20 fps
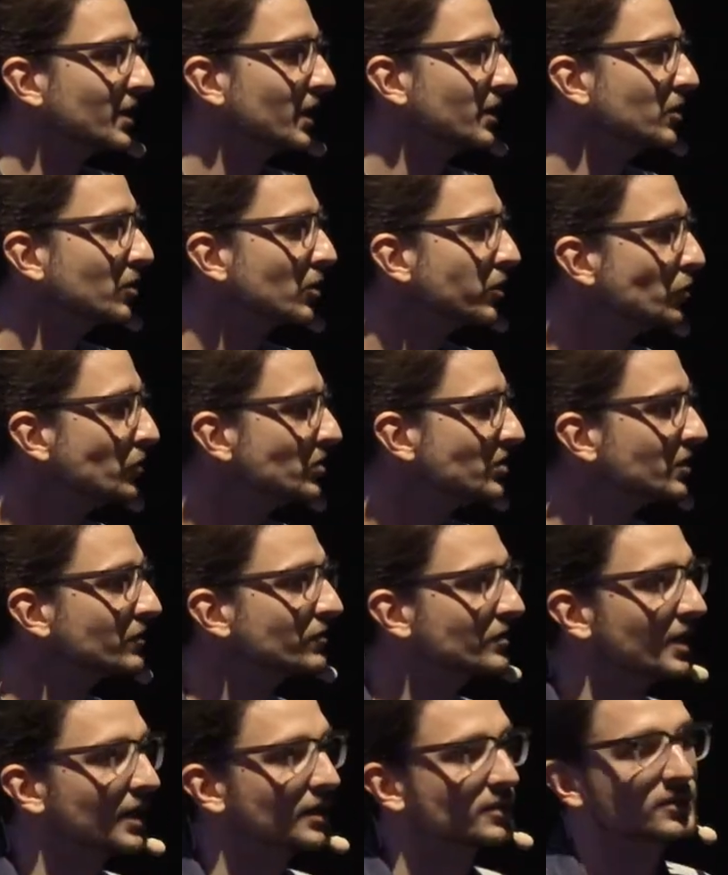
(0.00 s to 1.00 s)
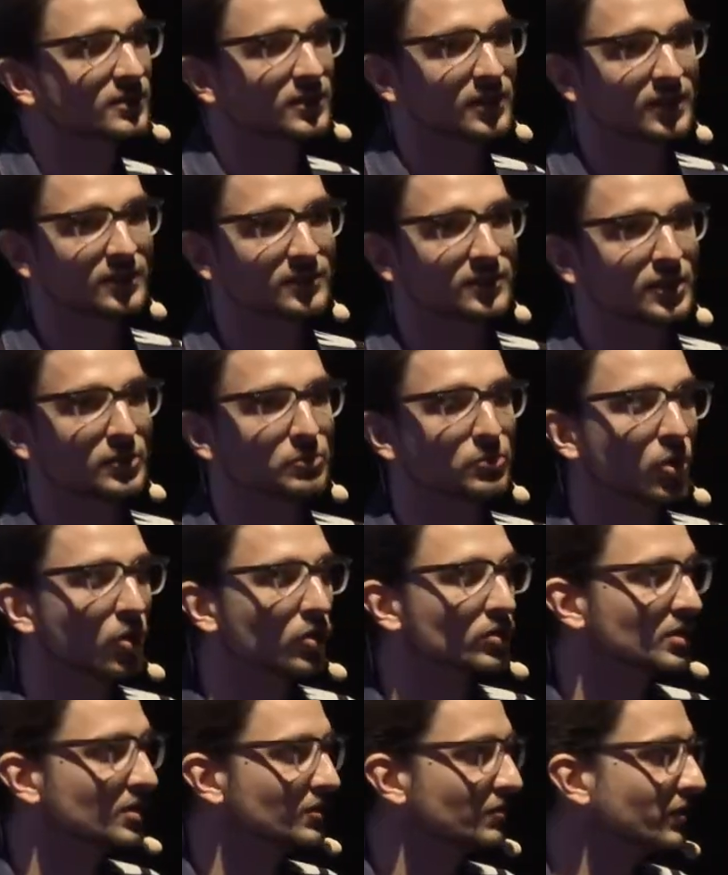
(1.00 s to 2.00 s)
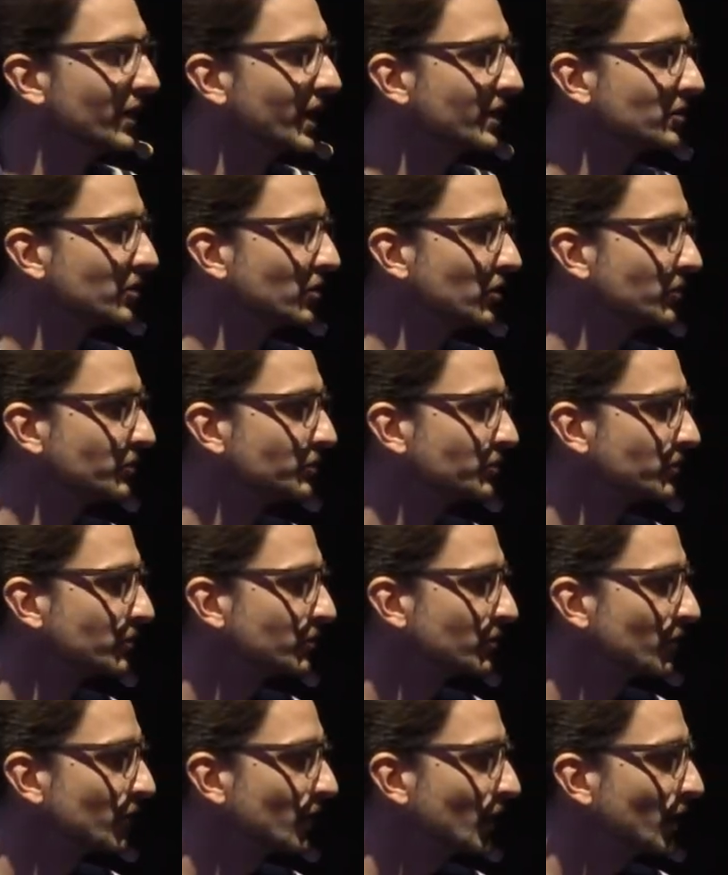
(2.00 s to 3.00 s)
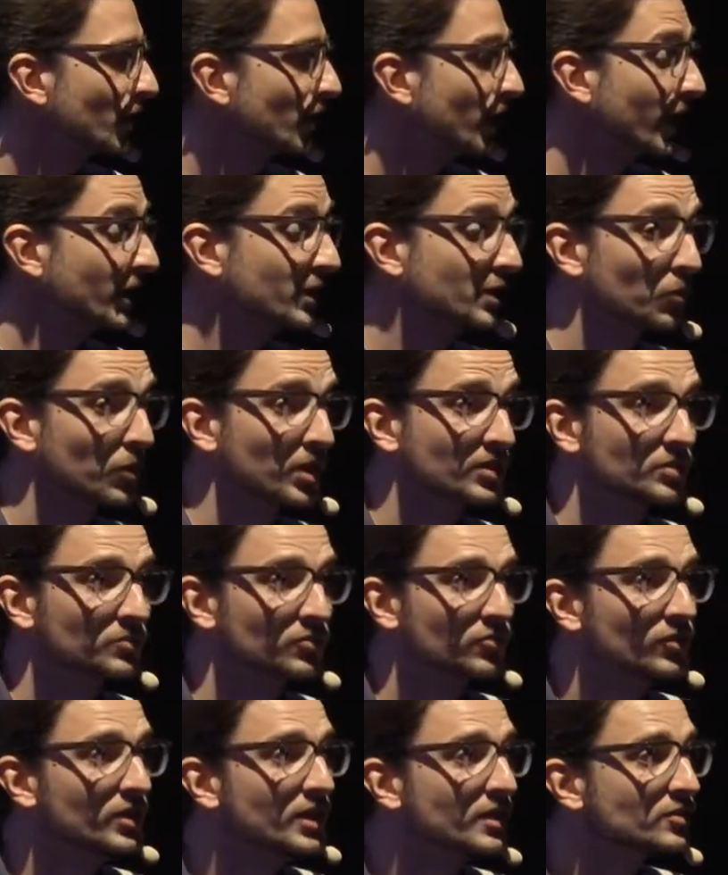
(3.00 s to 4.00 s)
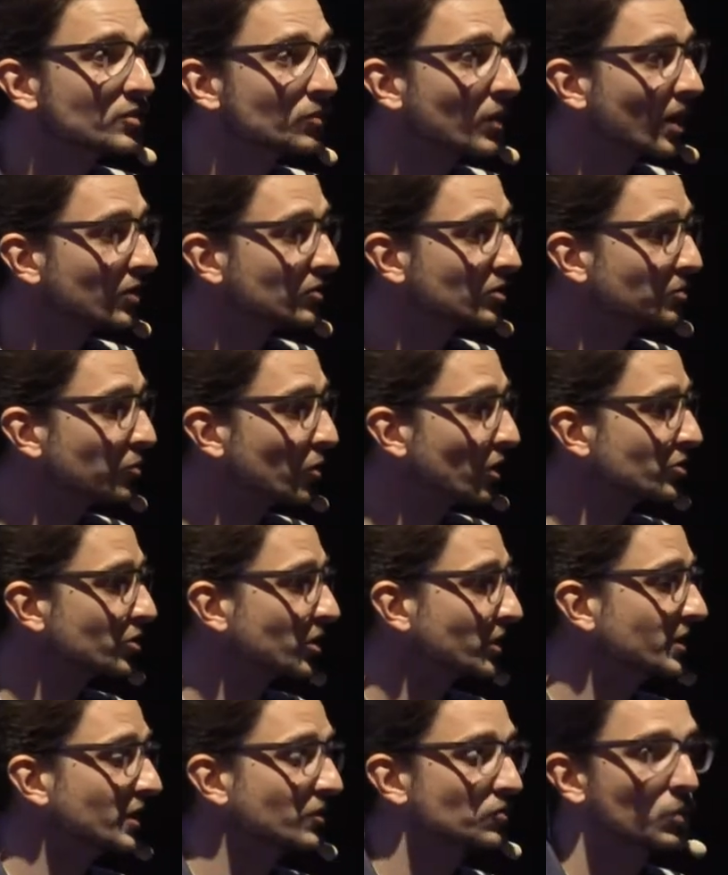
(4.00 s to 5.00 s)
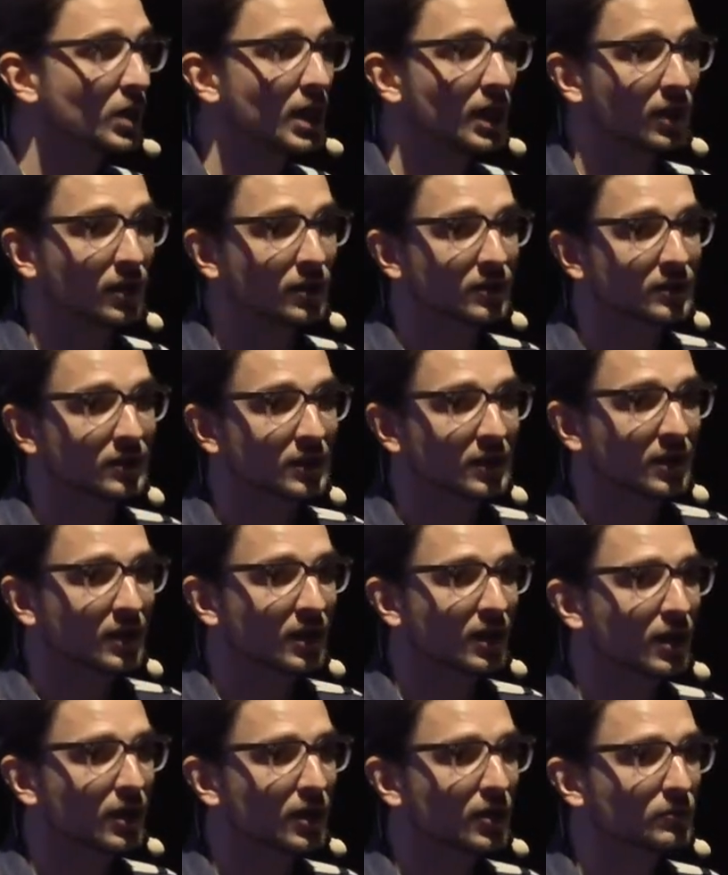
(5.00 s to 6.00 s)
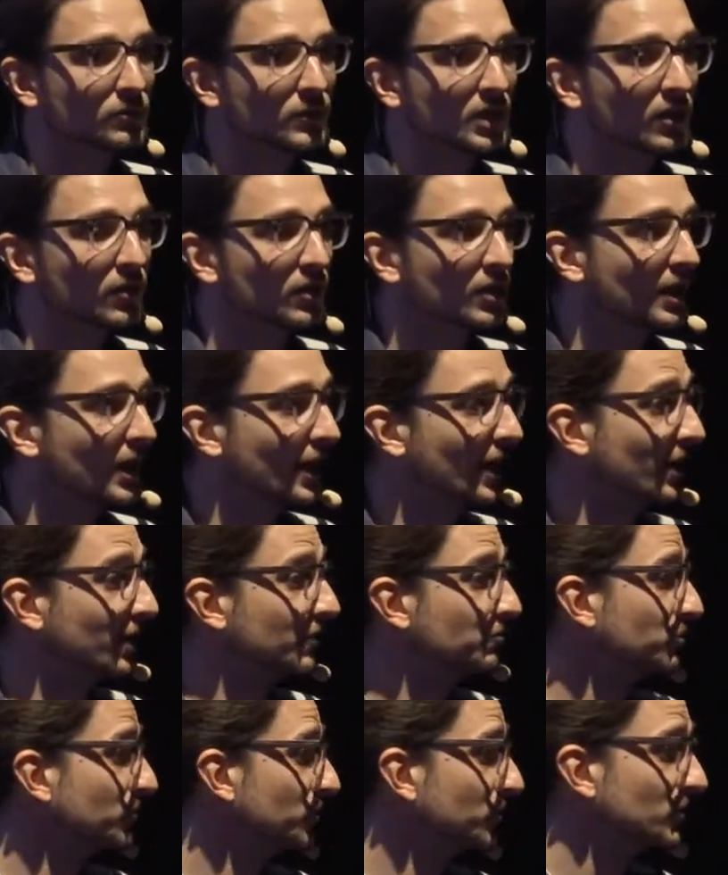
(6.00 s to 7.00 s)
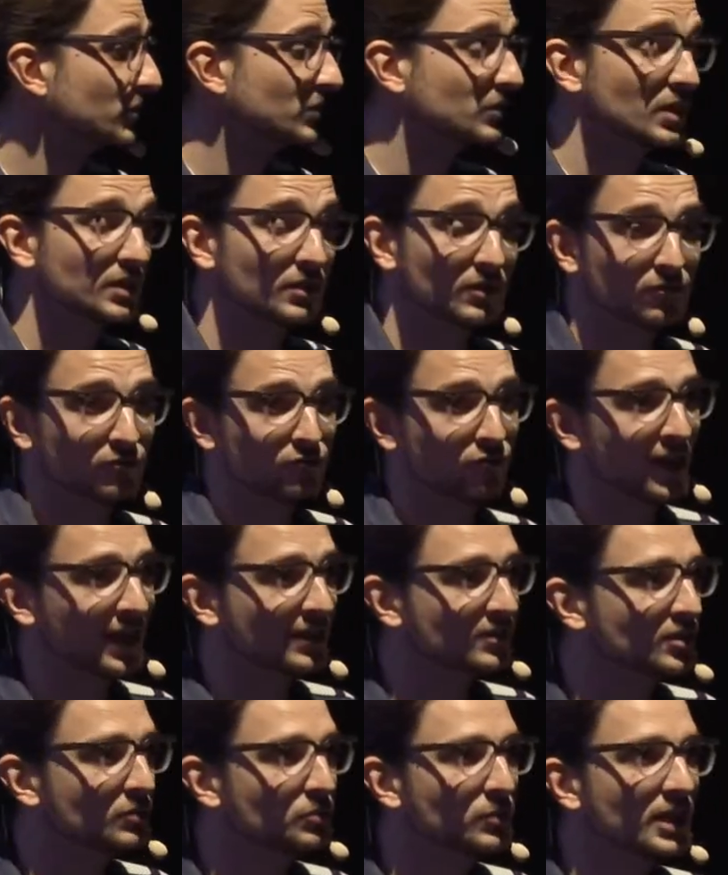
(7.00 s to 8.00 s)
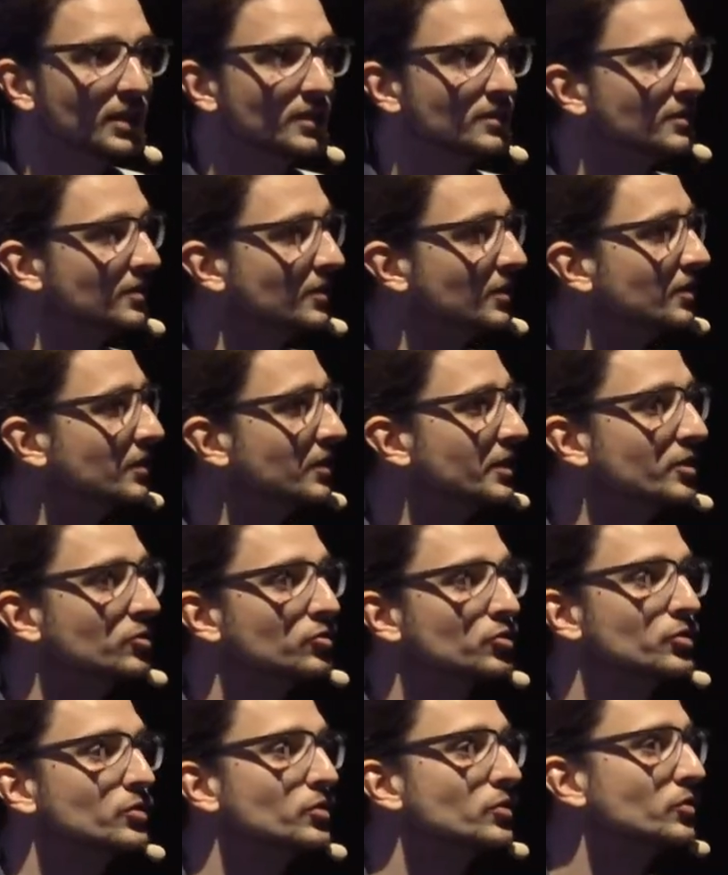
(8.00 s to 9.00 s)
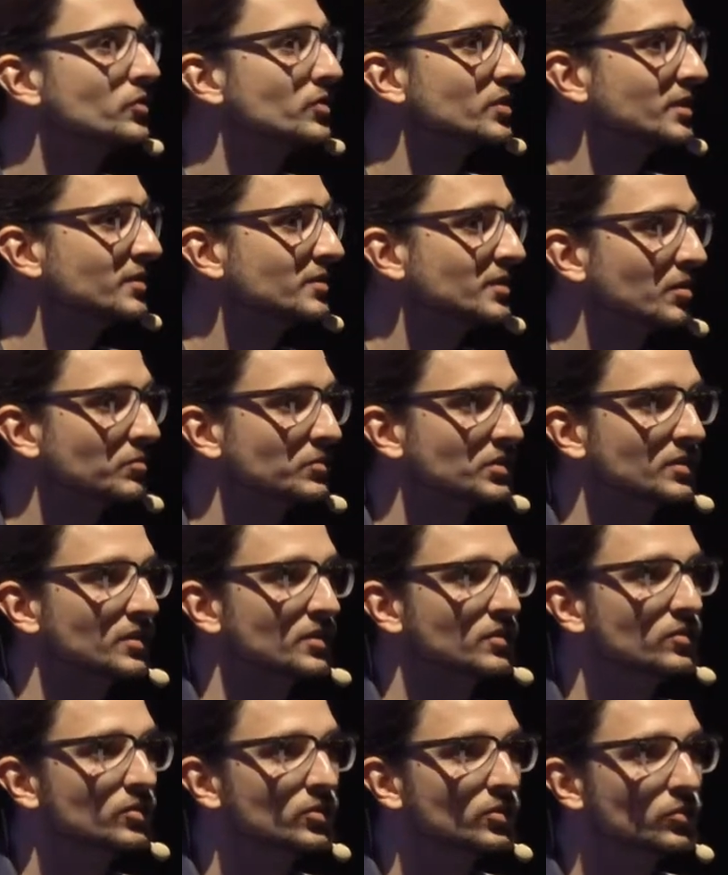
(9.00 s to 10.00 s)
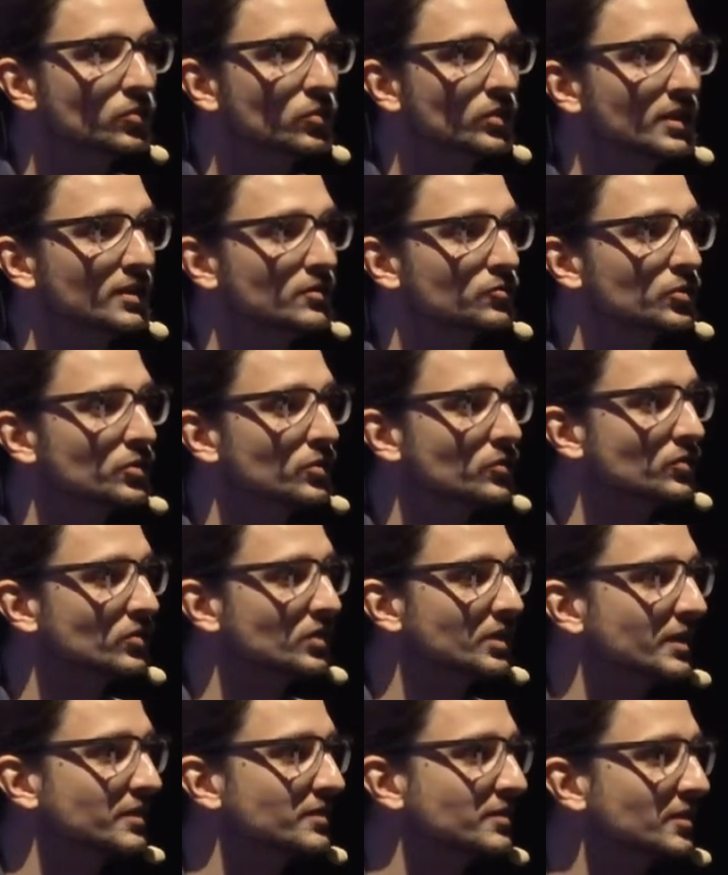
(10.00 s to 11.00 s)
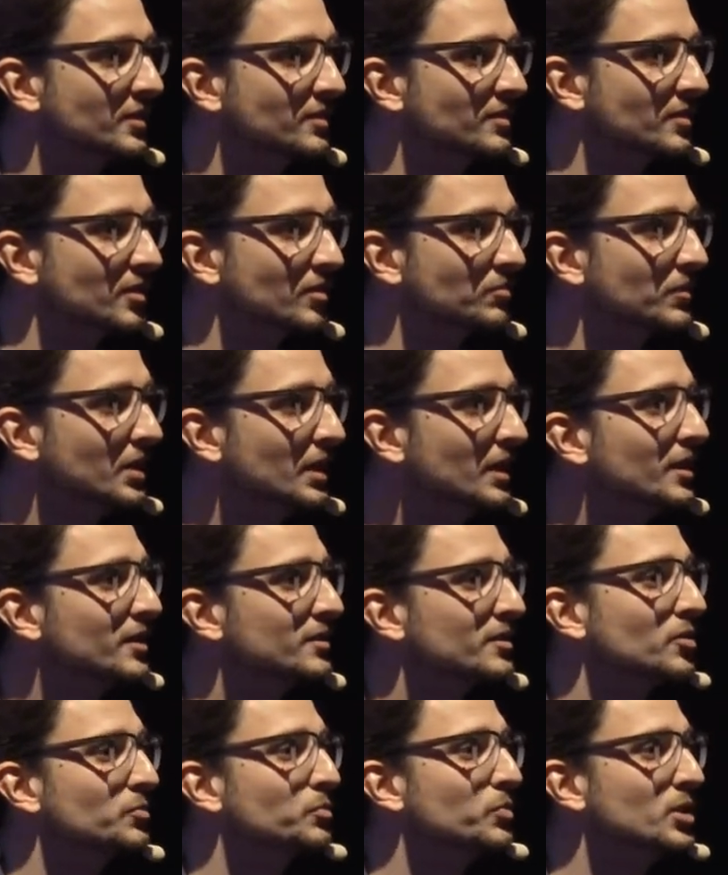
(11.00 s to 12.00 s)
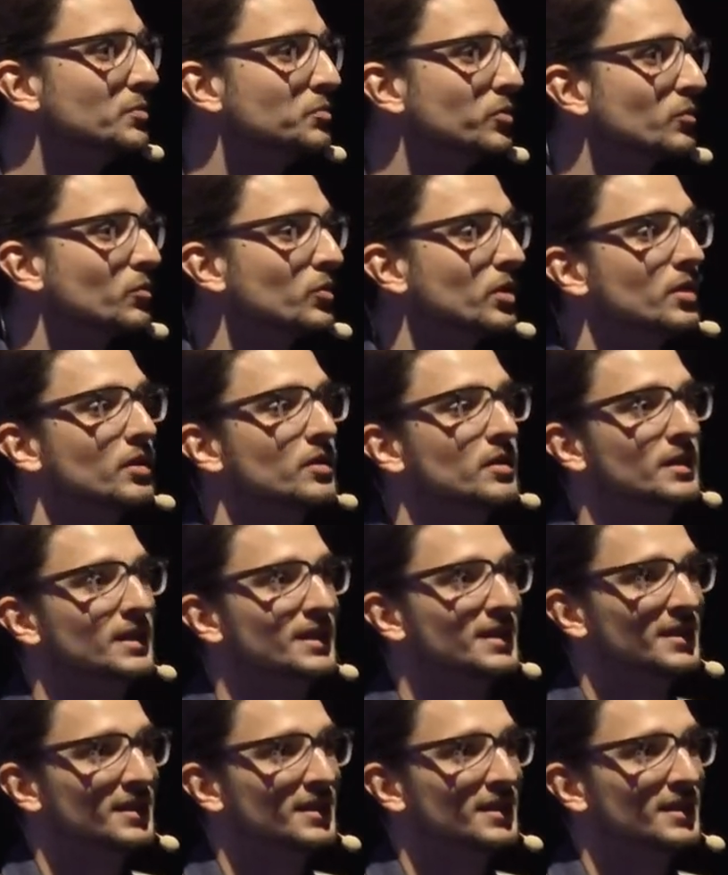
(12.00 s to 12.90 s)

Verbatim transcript: that inclusiveness is an important factor. And there were some fears around the project as well. Um, flexibility, introducing something new, introducing a system that people were